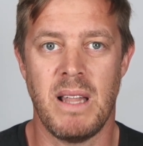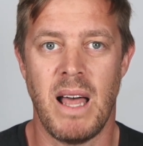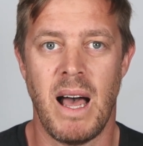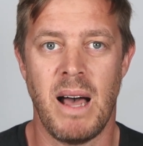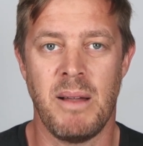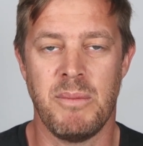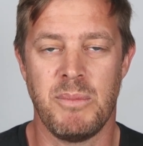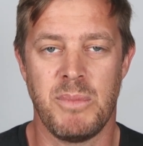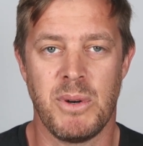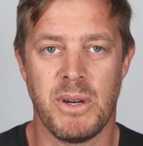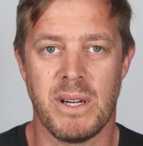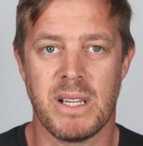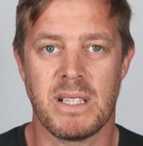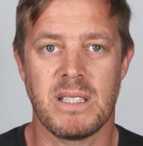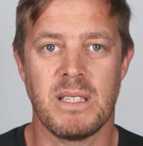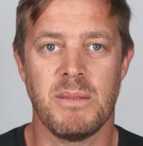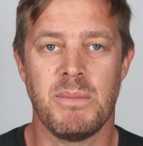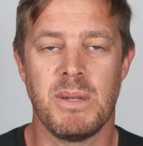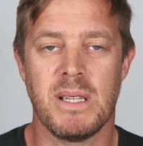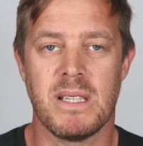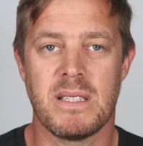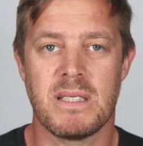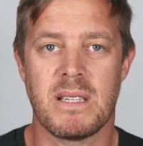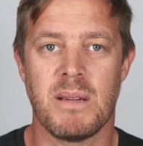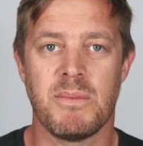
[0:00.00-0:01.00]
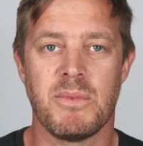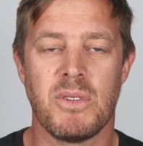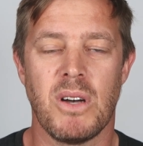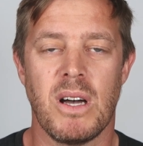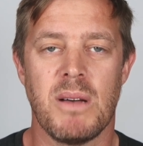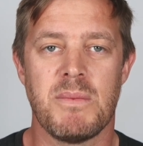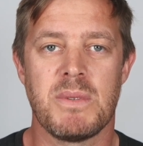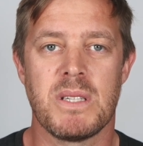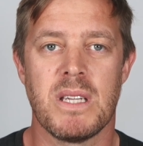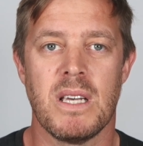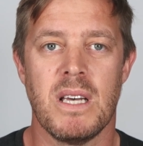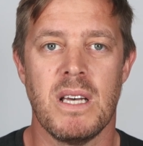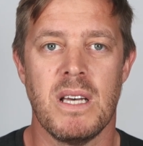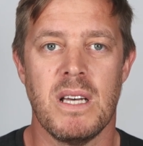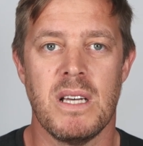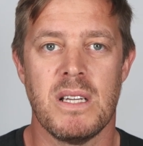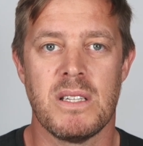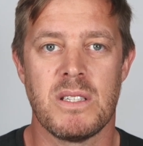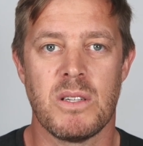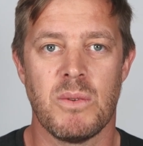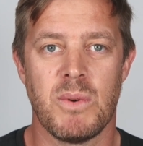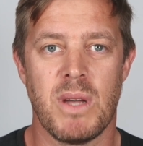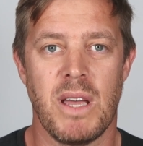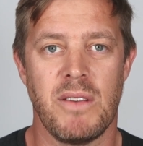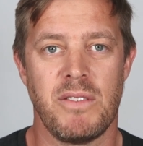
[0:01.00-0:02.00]
unpredictably sometimes,
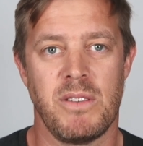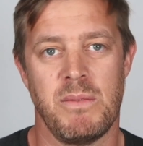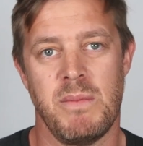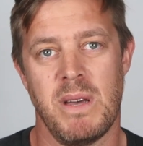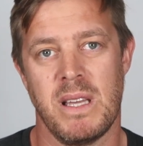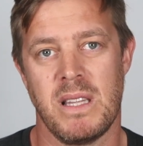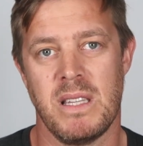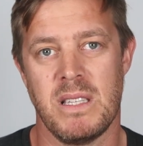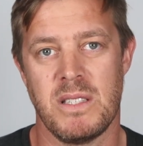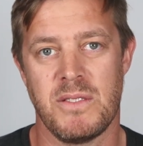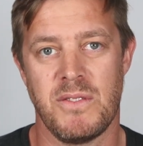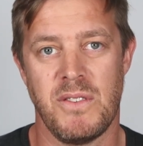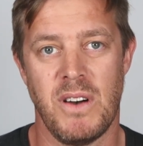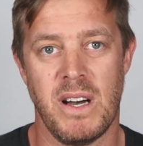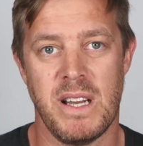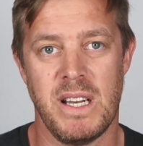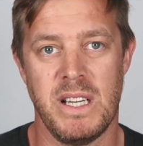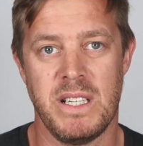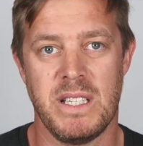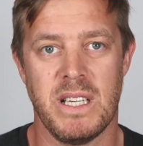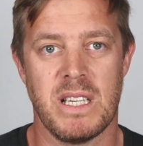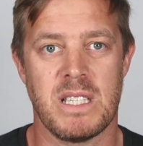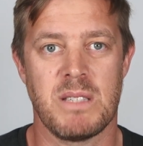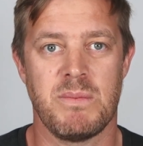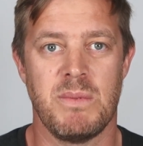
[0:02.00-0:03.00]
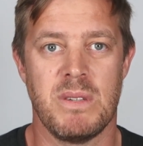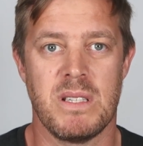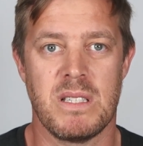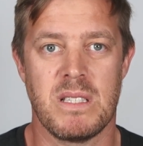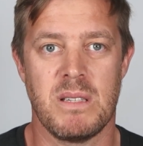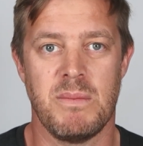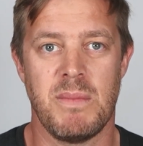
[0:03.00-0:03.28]
so we have to make these fine adjustments